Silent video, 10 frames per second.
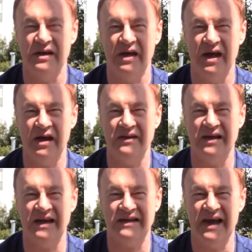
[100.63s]
Uh, they
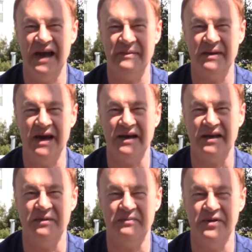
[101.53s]
like to hide behind a
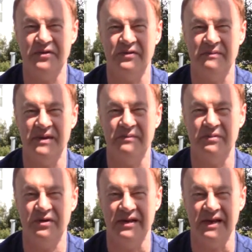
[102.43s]
computer and be a
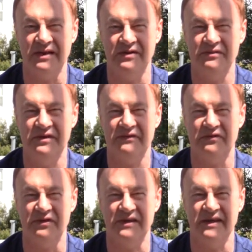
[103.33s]
bully and do
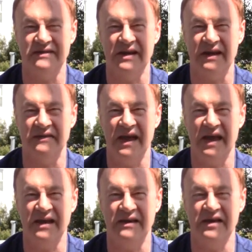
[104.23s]
different things like
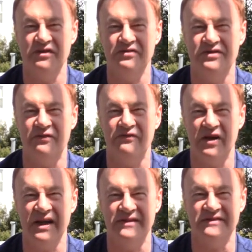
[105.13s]
that. And they use their
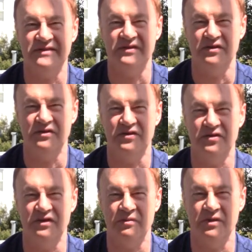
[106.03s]
friends to do the
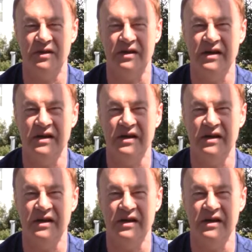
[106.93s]
dirty work.